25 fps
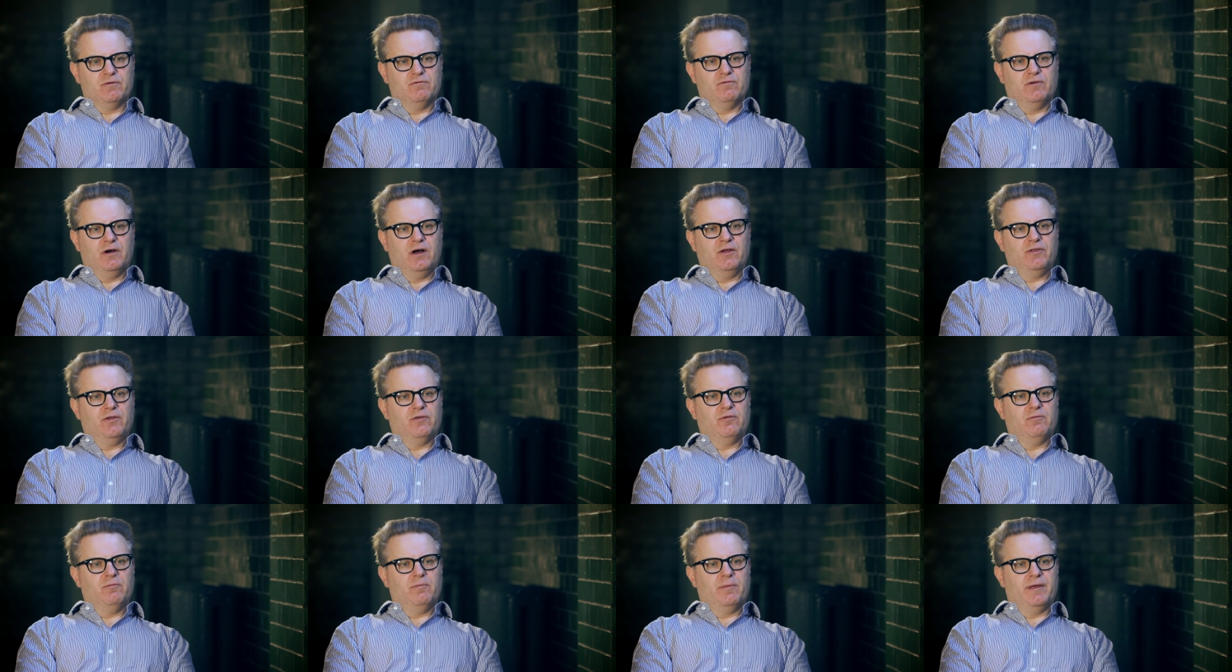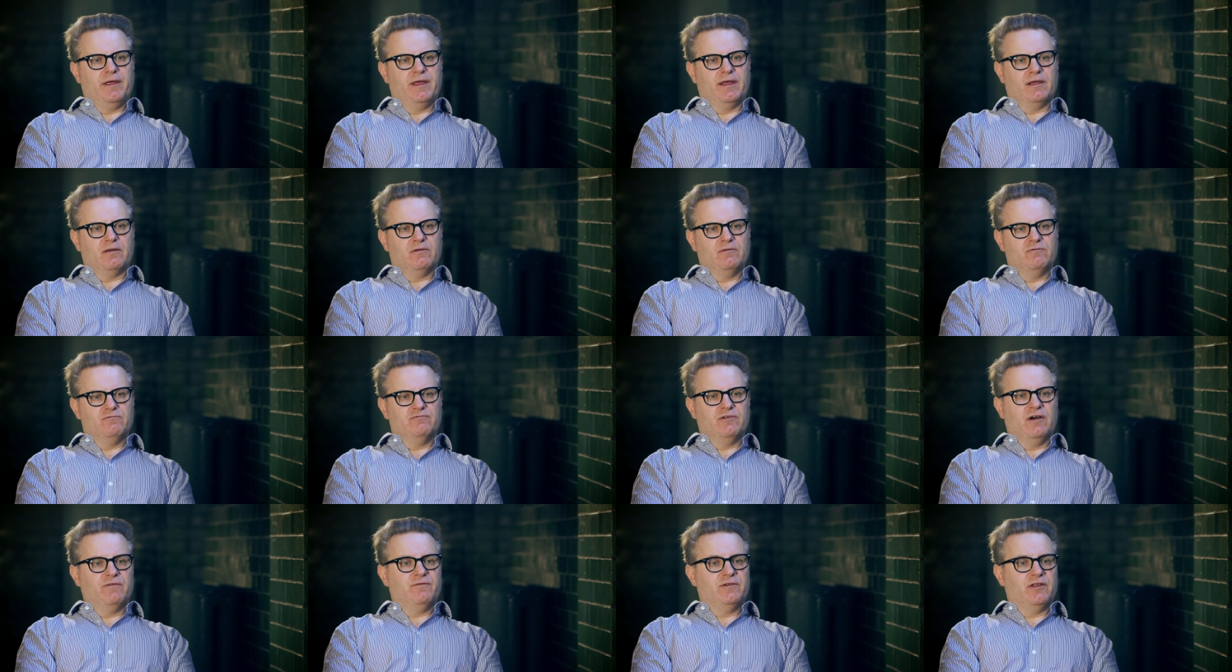Rather than being
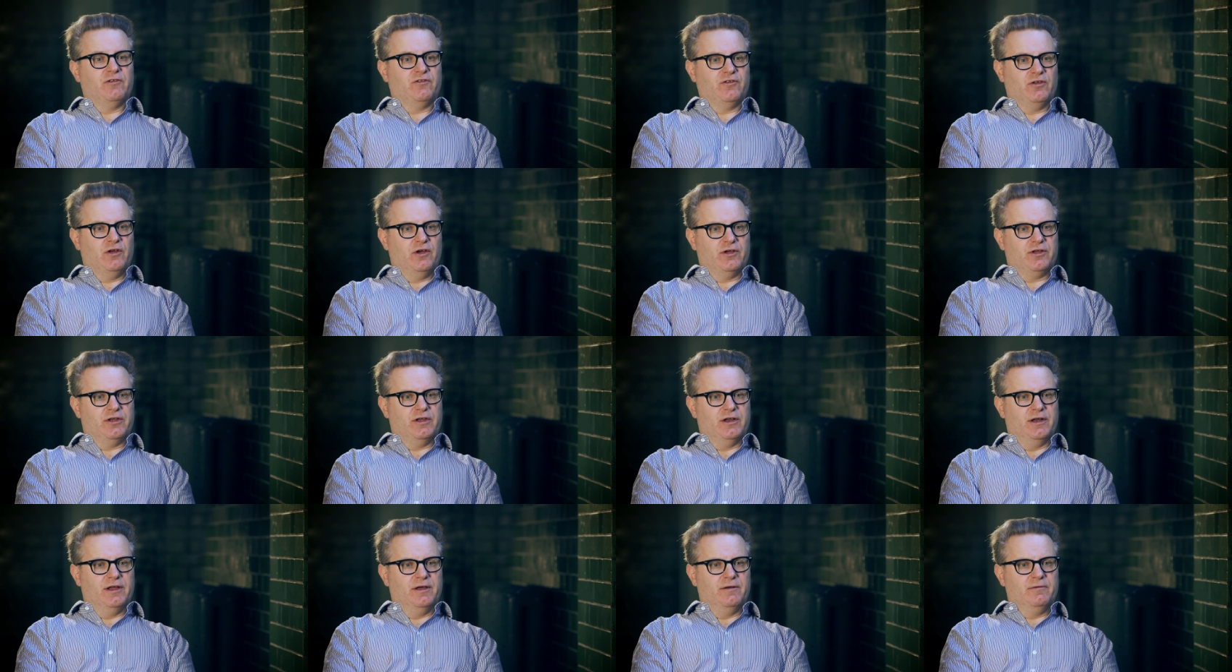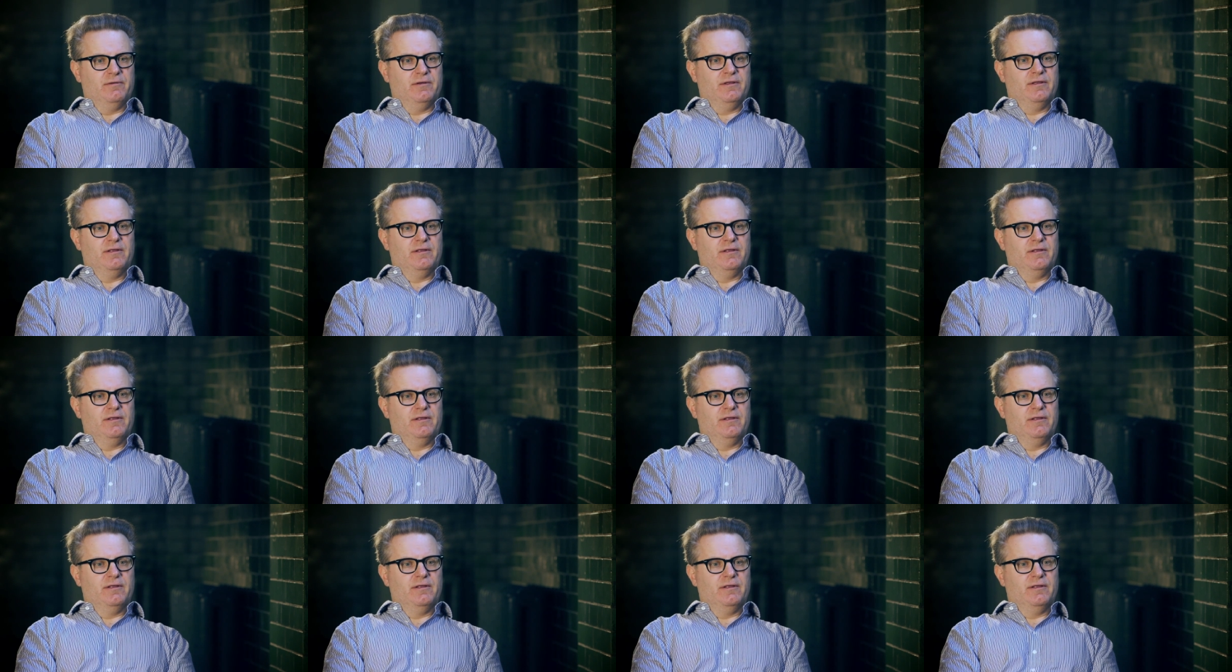roughly circular,